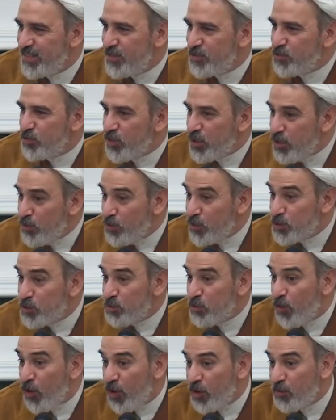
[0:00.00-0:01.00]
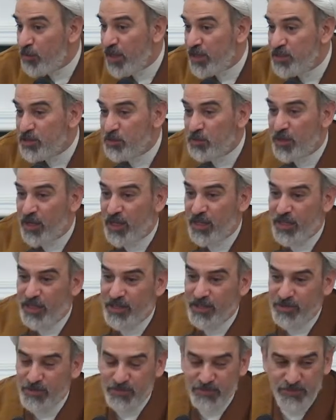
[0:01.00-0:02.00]
So he was brought by Jibreel.
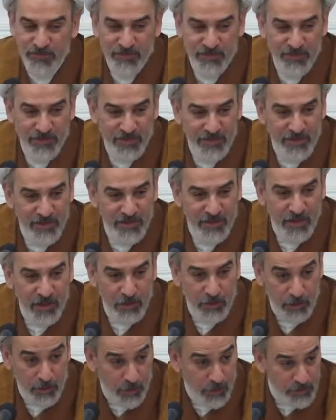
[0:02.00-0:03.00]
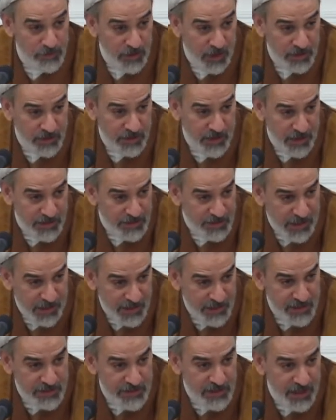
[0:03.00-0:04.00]
Imam Hassan
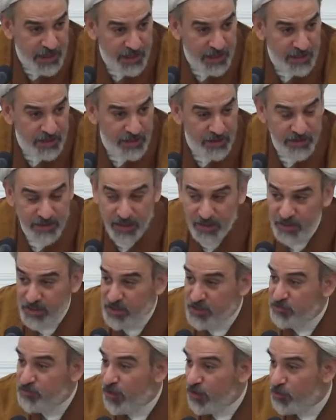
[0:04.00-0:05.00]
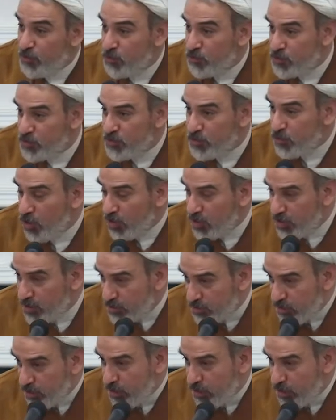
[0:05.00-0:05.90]
Askari is saying that this Fatrus, not